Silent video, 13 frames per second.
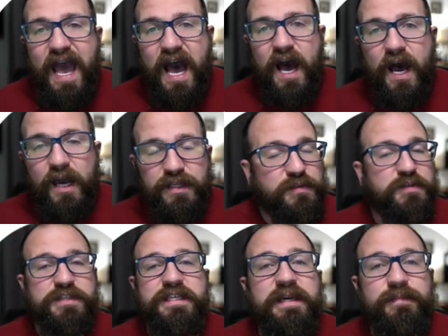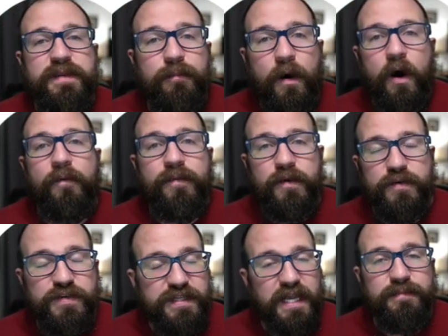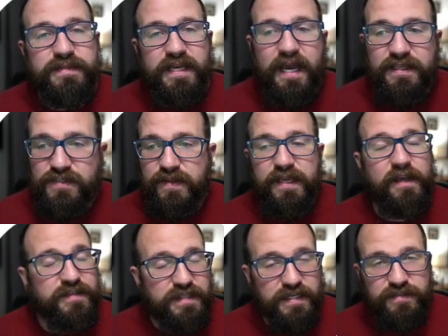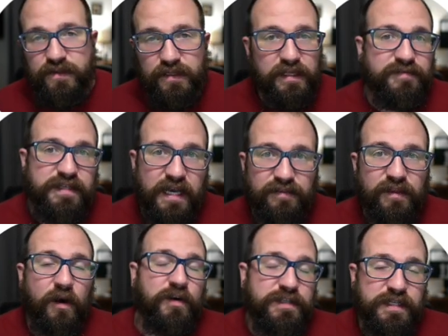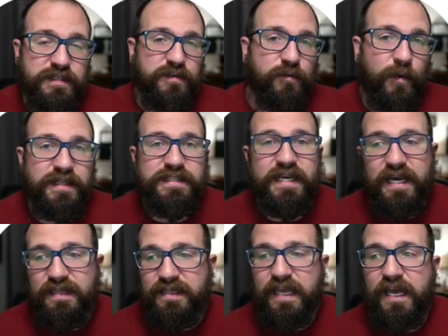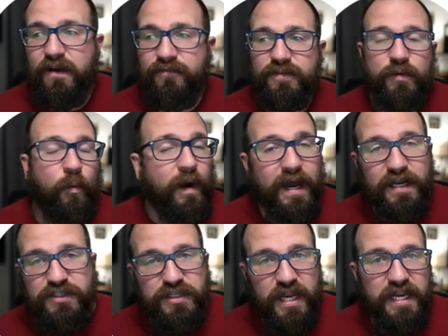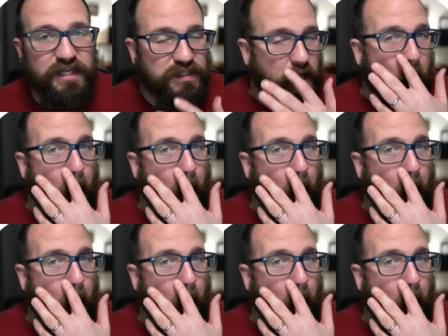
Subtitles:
You just keep them on their same side, so the L stays on the left side, the R stays on the right side, the F and the Y change.